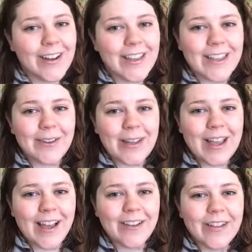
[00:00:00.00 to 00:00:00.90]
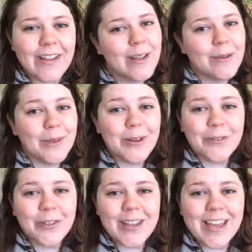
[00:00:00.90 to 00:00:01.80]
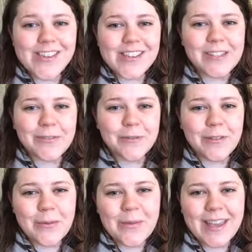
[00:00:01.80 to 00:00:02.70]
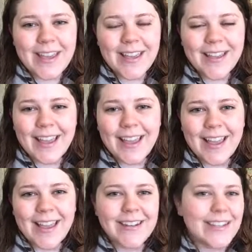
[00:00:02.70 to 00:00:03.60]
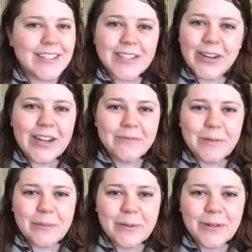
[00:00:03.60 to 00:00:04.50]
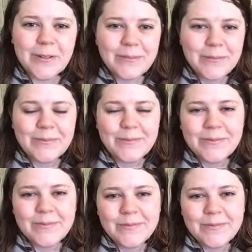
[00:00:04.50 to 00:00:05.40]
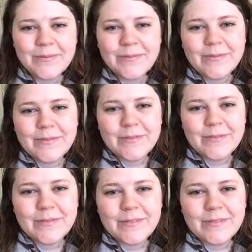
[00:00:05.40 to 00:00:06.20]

I think we have beautiful locations for filming and tons of creative people. Very true, very true.